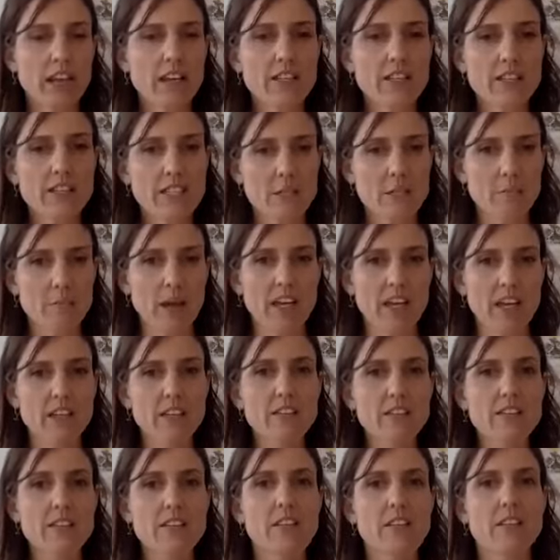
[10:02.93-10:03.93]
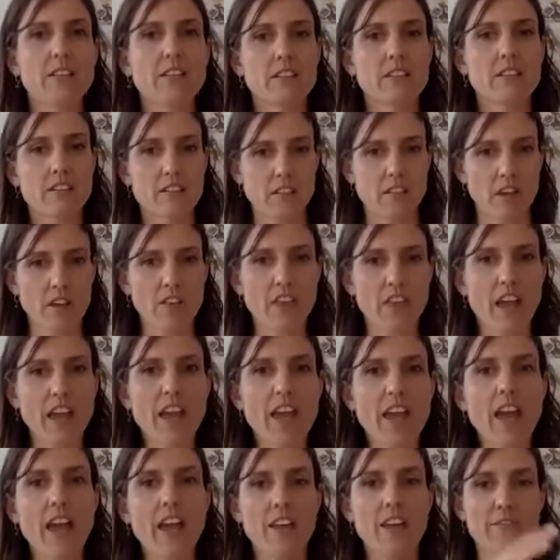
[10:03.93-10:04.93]
space so they
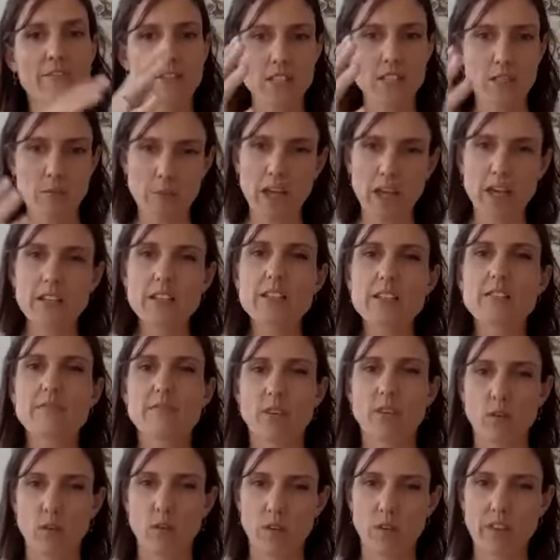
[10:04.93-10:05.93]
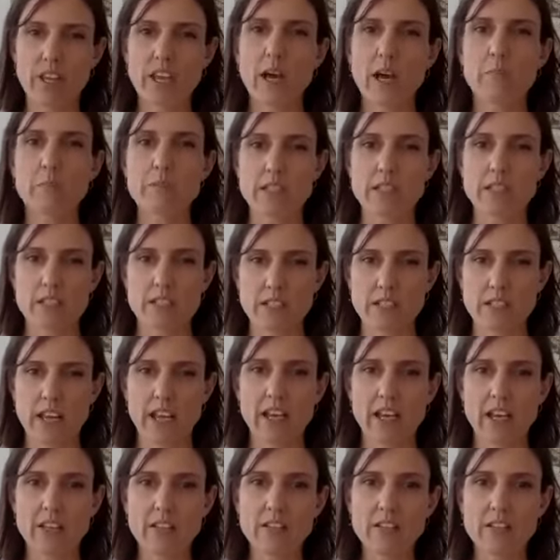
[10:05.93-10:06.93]
have space for the ups and
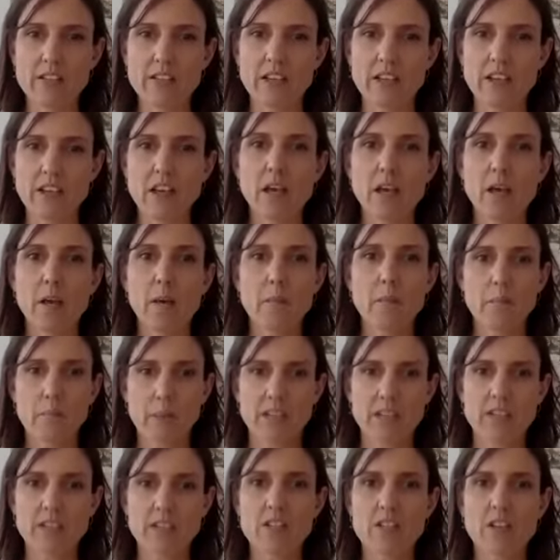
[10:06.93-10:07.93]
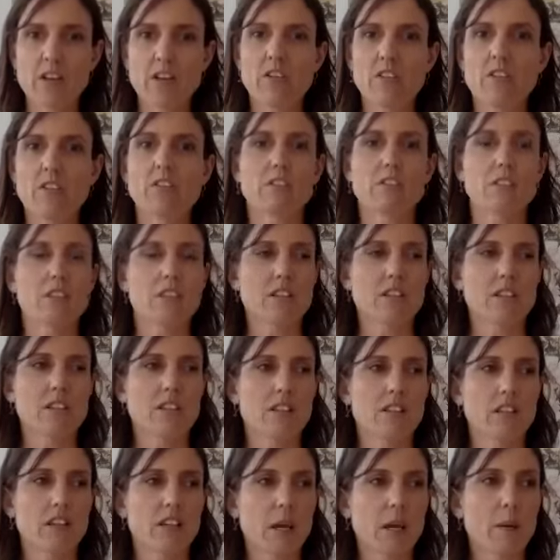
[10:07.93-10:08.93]
downs, but don't
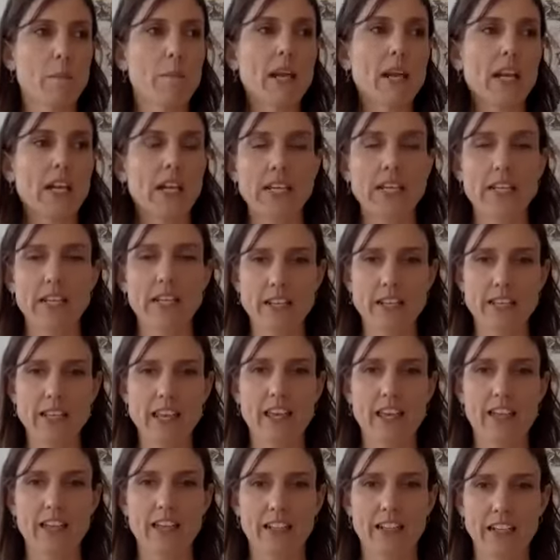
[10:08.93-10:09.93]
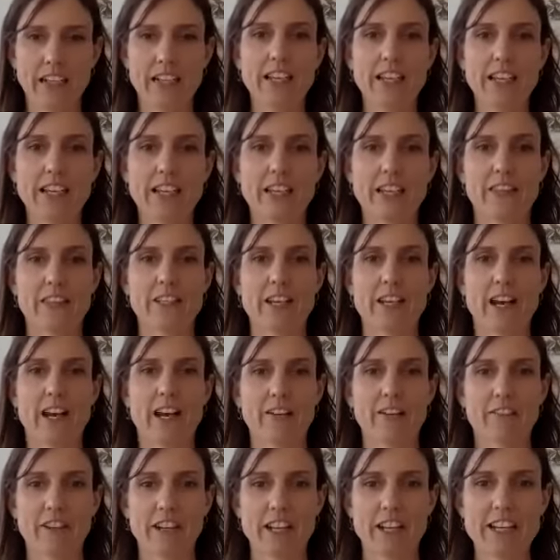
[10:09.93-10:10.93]
completely clear the
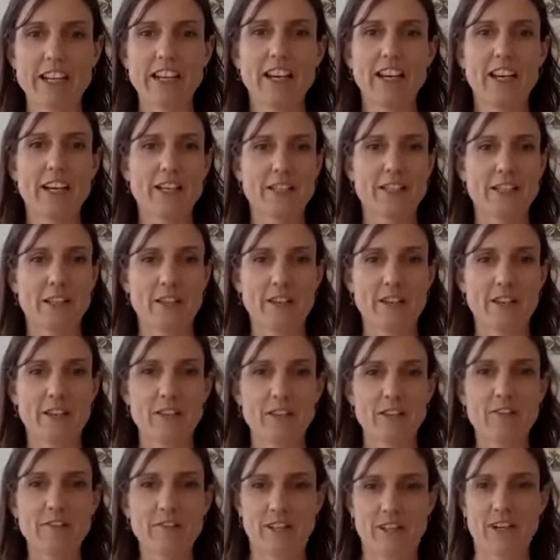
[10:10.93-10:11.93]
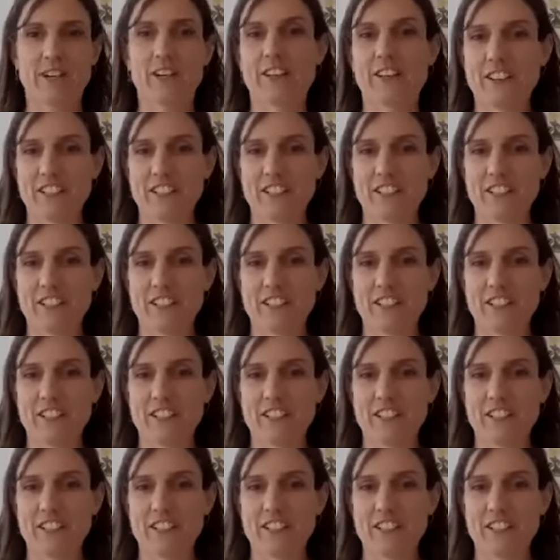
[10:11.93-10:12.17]
diary so you've got